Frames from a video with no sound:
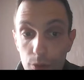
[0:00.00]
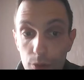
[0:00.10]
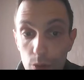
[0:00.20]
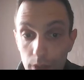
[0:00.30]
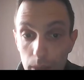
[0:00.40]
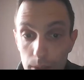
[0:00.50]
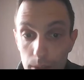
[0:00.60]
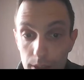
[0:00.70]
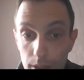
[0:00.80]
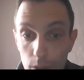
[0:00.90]

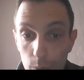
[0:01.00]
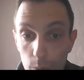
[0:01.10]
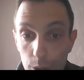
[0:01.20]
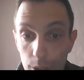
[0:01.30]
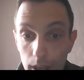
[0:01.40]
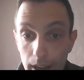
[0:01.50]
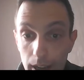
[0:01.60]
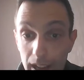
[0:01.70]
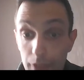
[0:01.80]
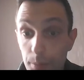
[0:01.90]
tournaments which
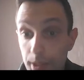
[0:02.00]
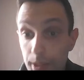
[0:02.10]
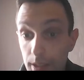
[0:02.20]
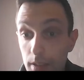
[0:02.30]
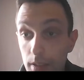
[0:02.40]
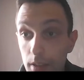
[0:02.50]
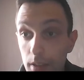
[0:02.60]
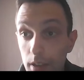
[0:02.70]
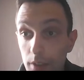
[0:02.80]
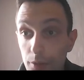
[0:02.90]
are FPT
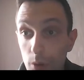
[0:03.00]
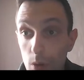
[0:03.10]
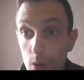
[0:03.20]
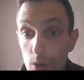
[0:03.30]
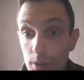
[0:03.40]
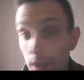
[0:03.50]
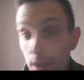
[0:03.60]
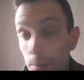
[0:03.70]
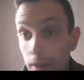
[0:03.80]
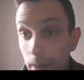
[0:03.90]
for
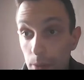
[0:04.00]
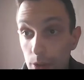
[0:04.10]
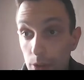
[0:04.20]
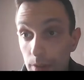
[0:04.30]
some parameter.